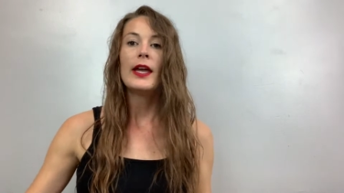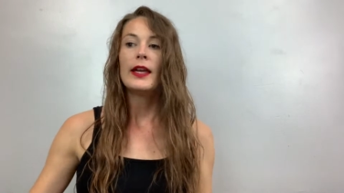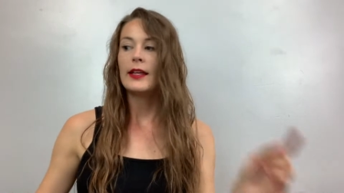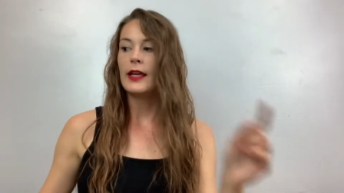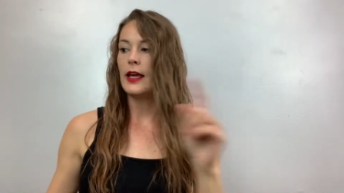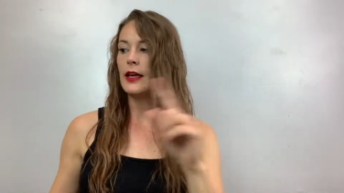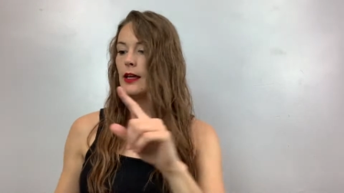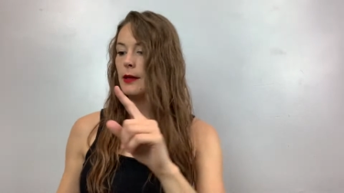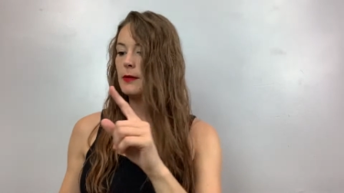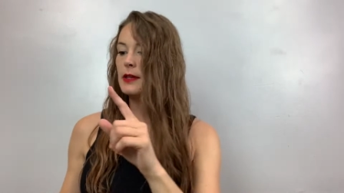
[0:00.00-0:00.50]

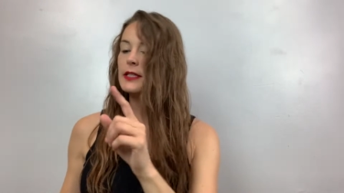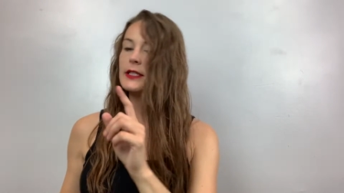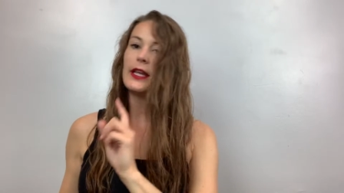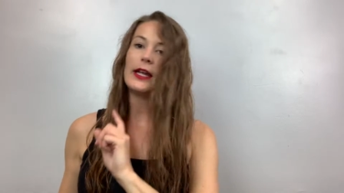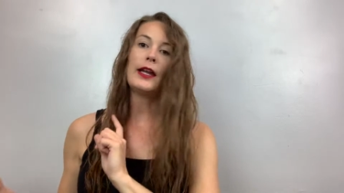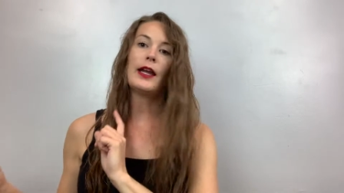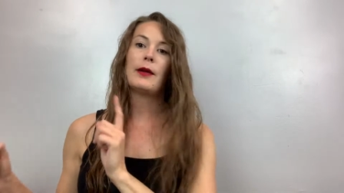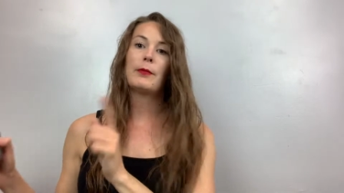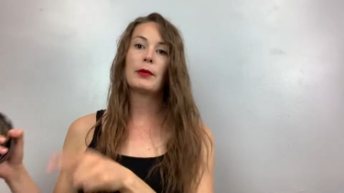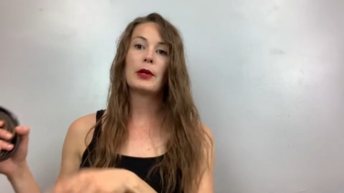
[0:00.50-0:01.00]
Okay, give me a
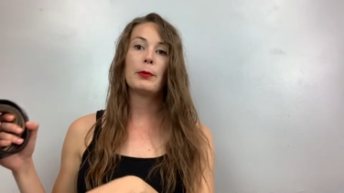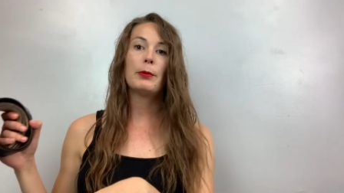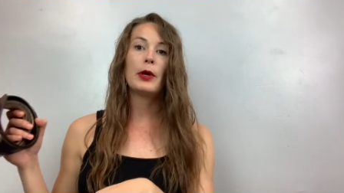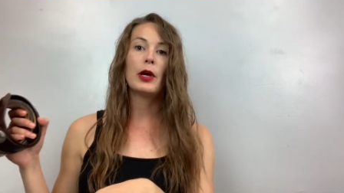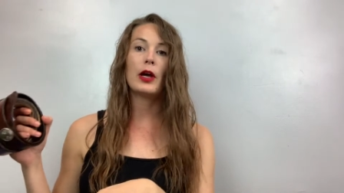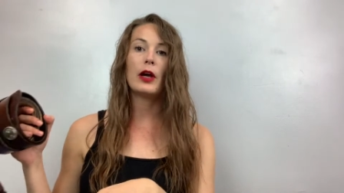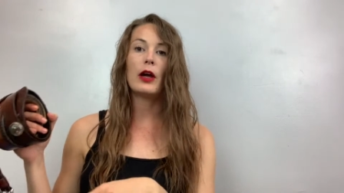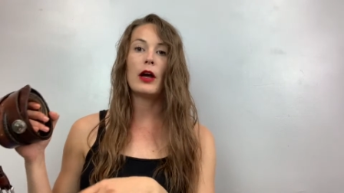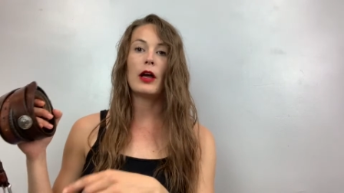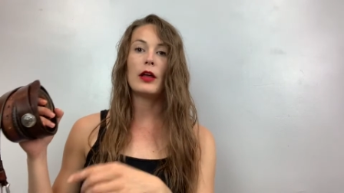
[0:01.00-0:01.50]
second. I'm going to put
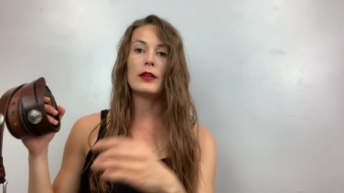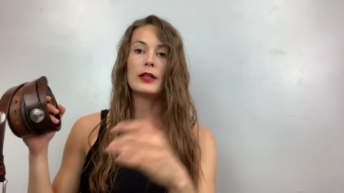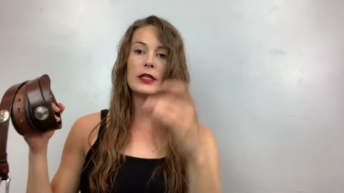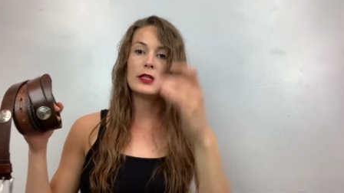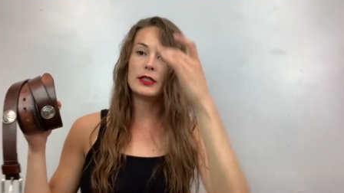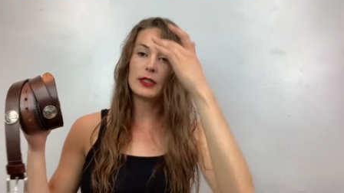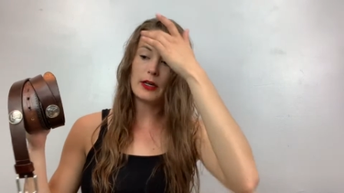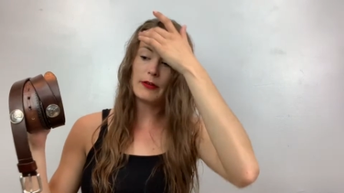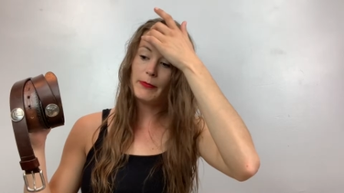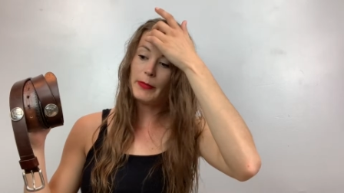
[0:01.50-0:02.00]
all this
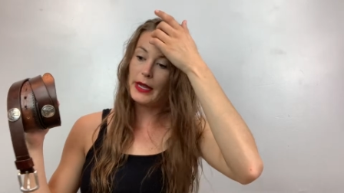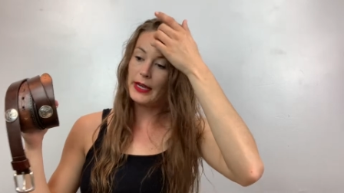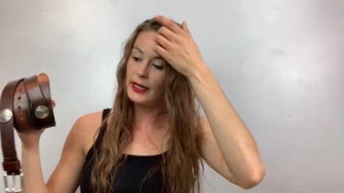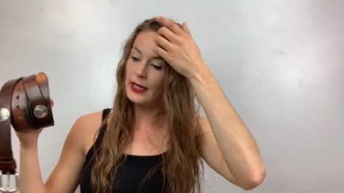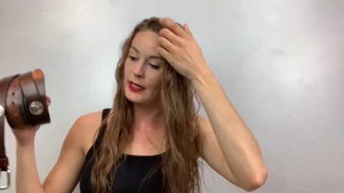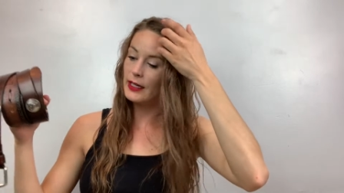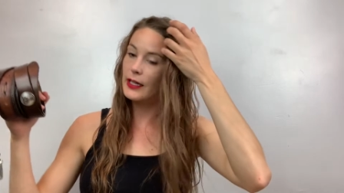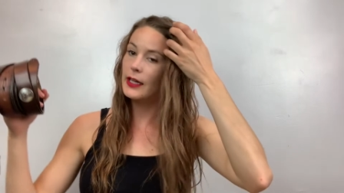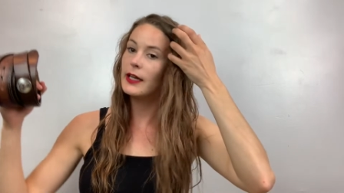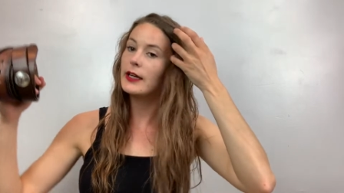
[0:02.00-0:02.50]
stuff back
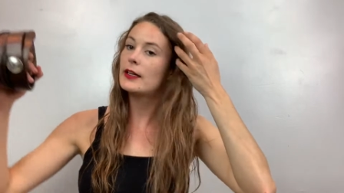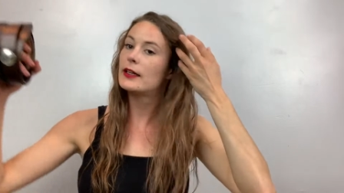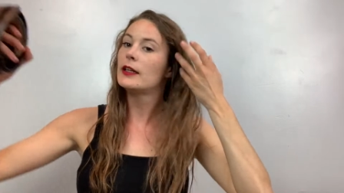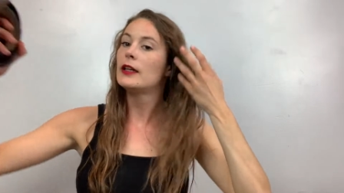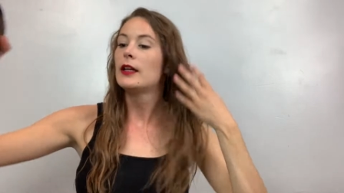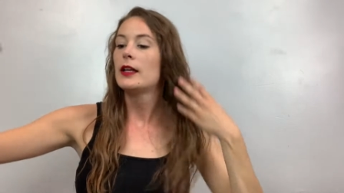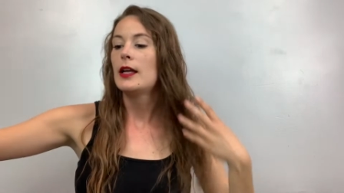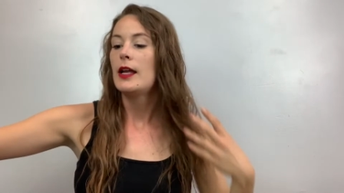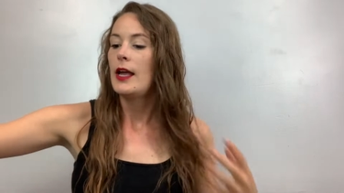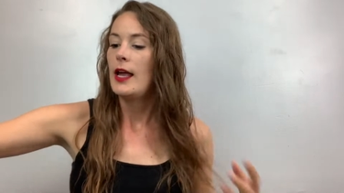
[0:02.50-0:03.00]
in here
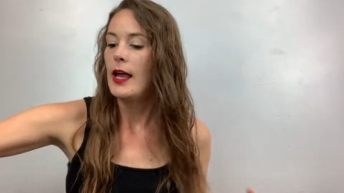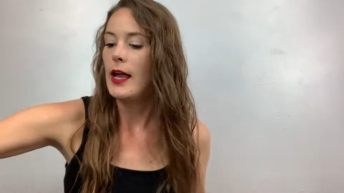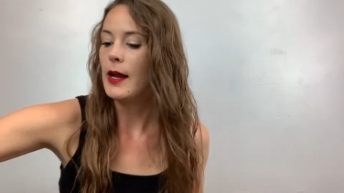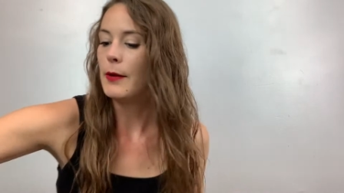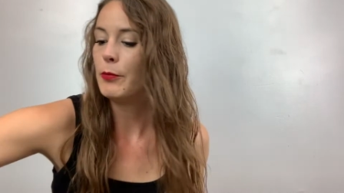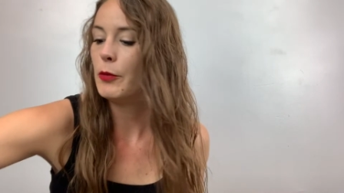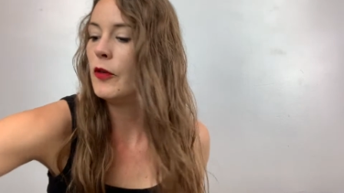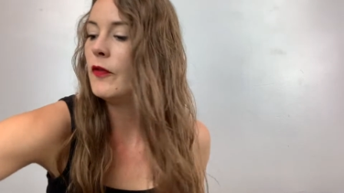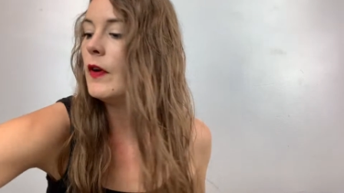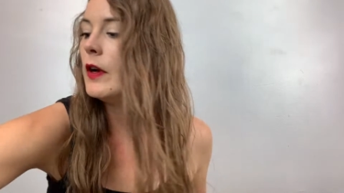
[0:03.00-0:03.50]

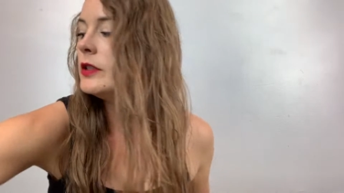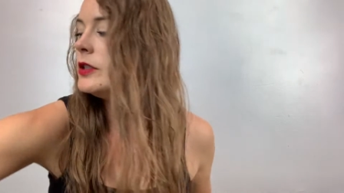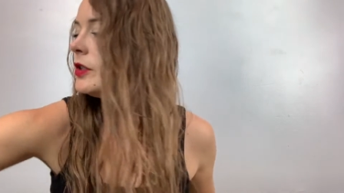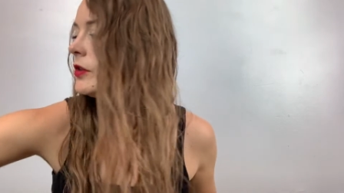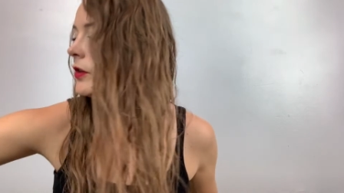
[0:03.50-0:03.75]
and move on